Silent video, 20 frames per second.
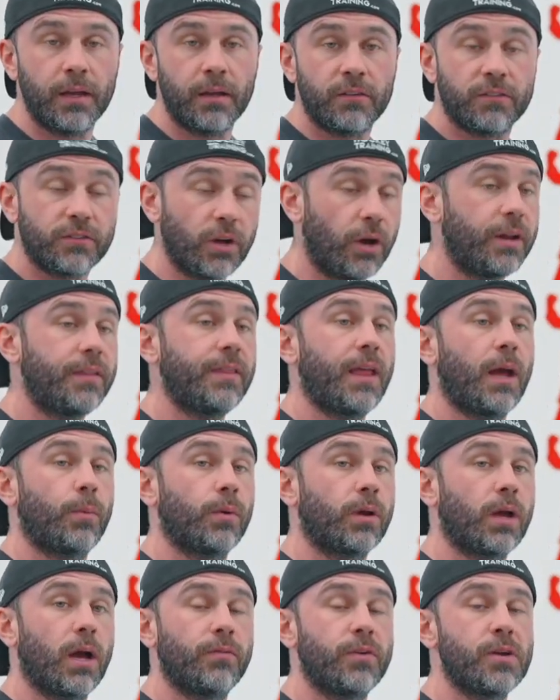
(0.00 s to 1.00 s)
starting that
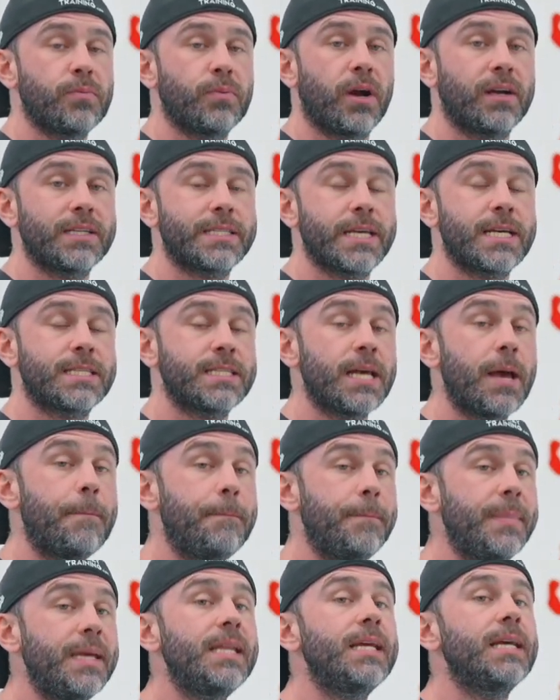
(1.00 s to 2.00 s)
recovery process
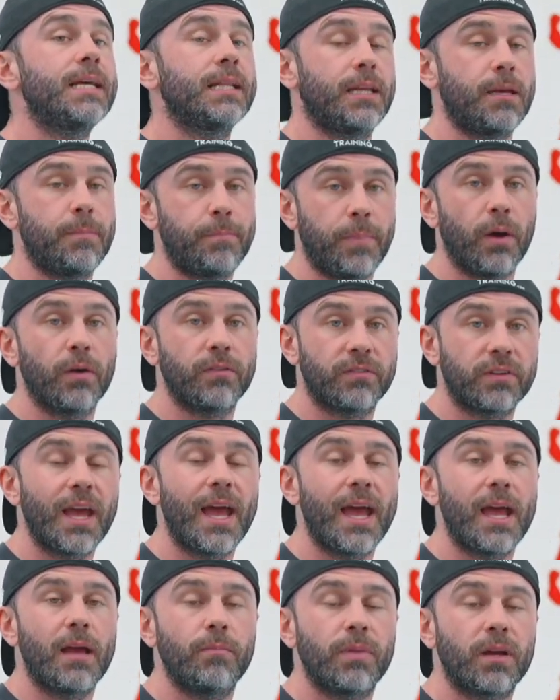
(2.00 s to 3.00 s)
immediately
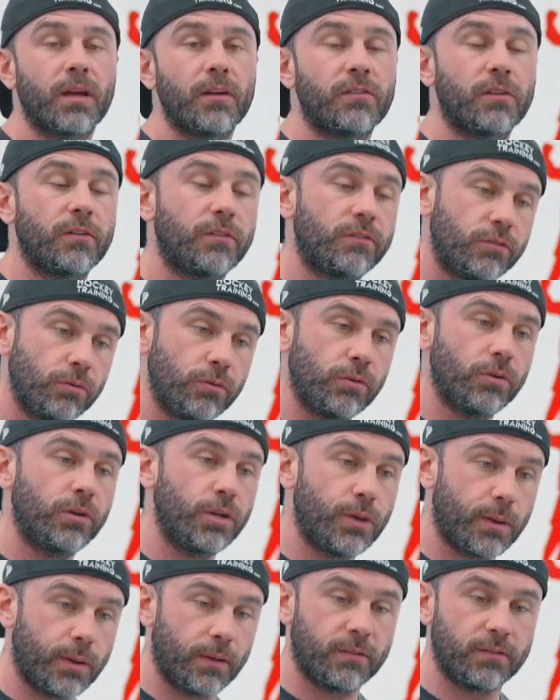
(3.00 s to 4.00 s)
post-game, because the sooner
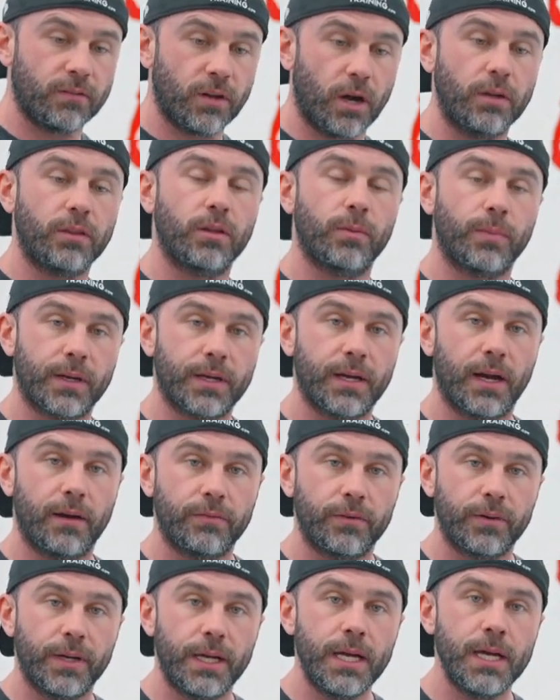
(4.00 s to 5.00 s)
you can start the
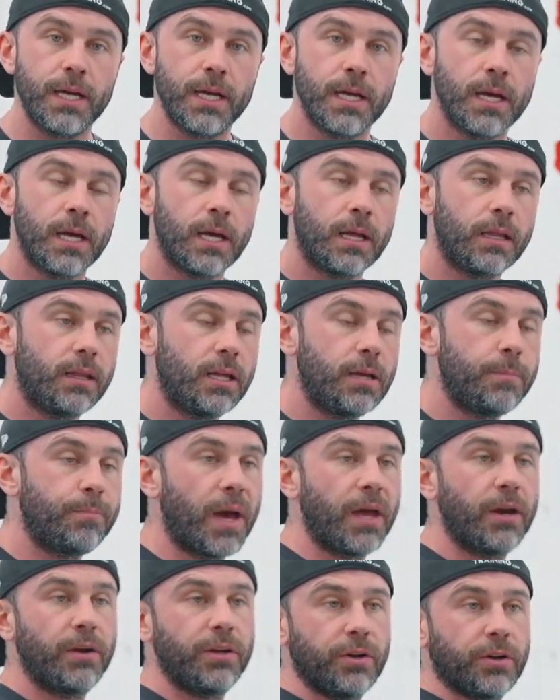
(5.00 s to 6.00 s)
recovery, the
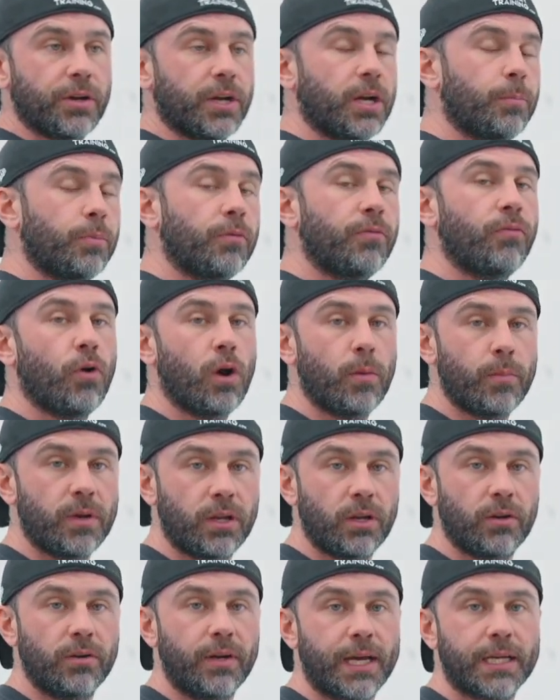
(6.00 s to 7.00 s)
better you're gonna perform in
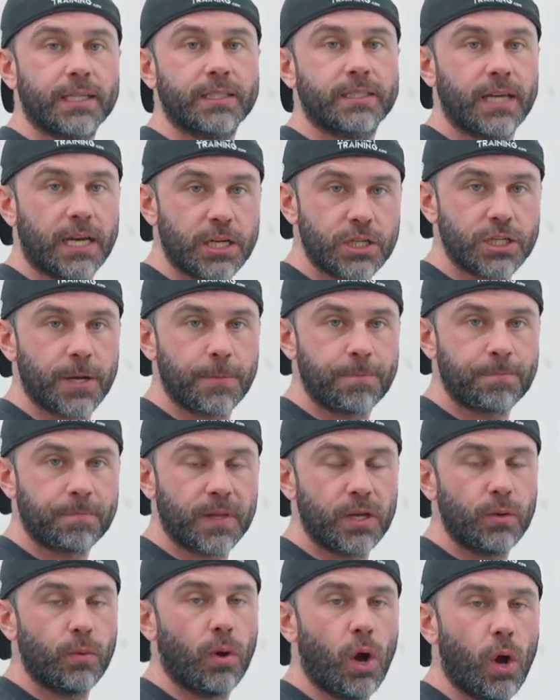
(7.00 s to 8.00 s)
your next session.
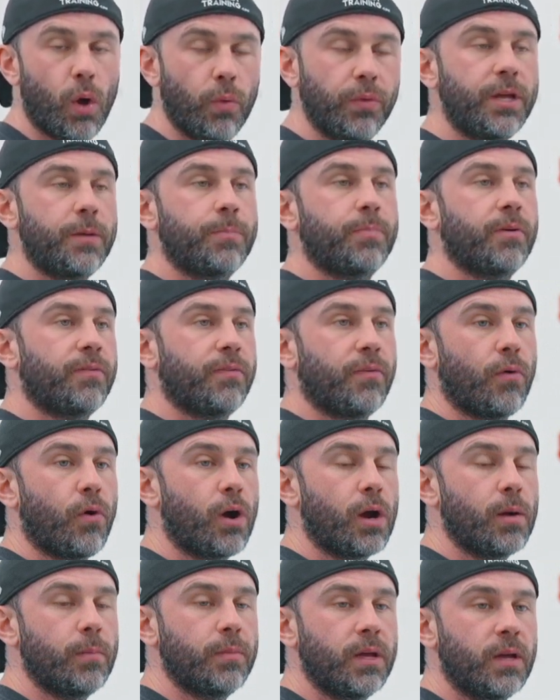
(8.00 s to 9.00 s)
You will only
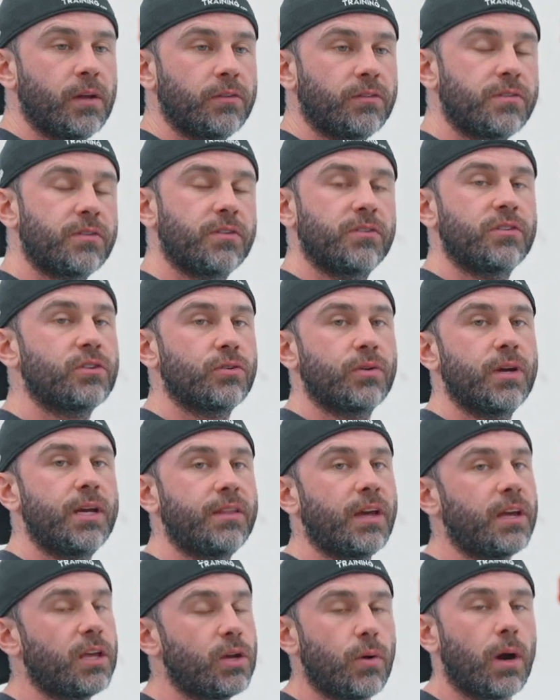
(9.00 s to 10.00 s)
perform to the degree
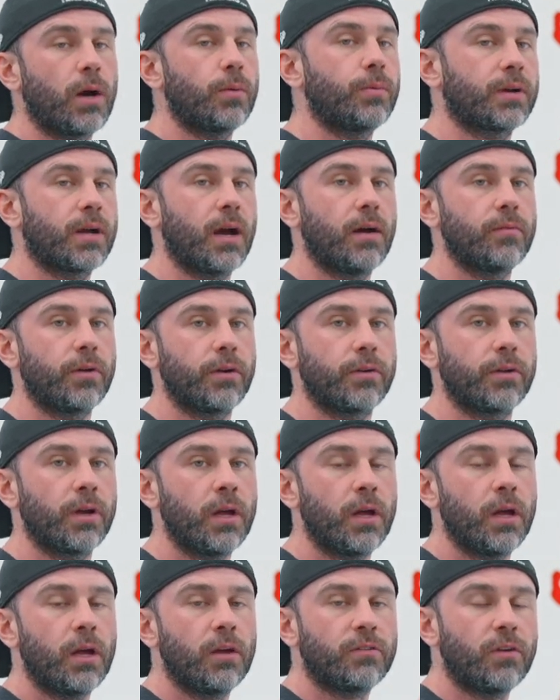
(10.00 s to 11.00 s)
that you are recovered.
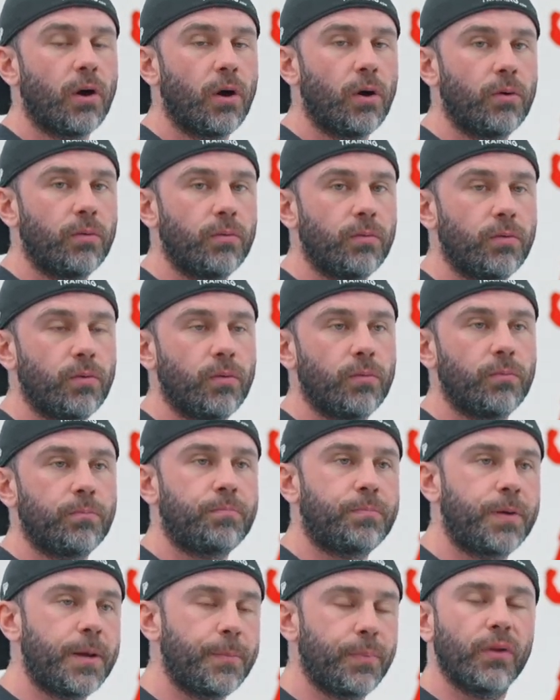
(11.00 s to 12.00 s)
So
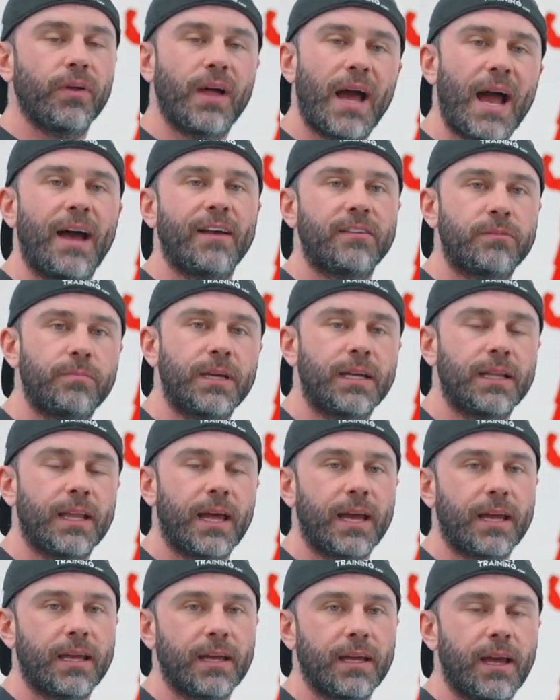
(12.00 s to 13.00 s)
people will ask me
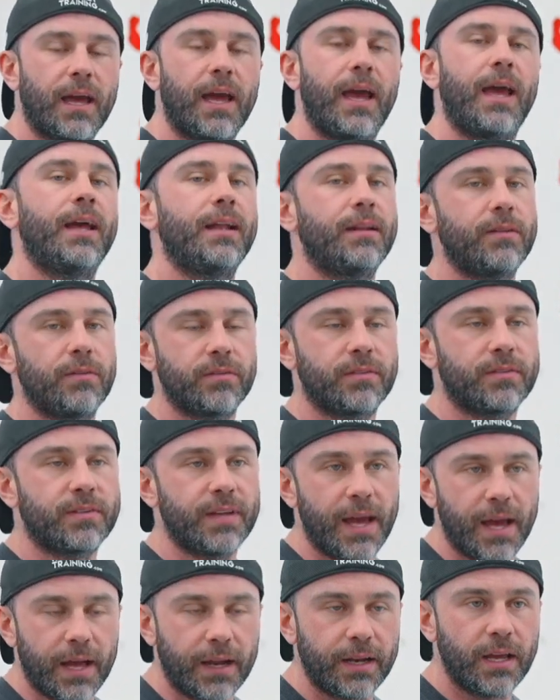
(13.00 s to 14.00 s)
like, hey,
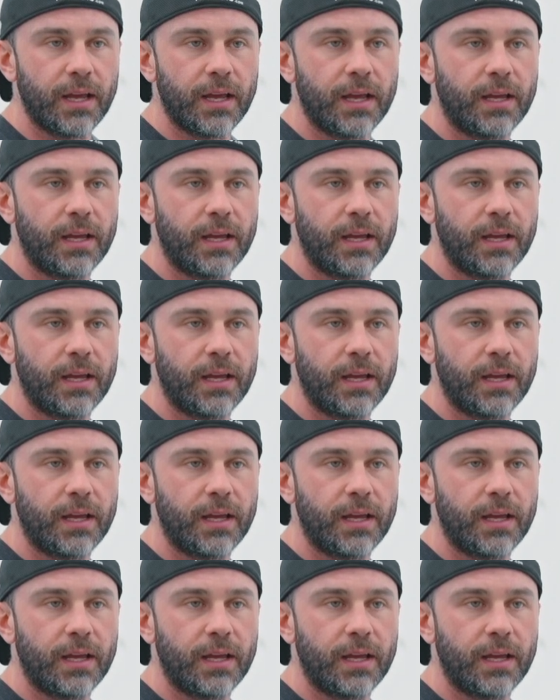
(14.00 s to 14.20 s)
Dan,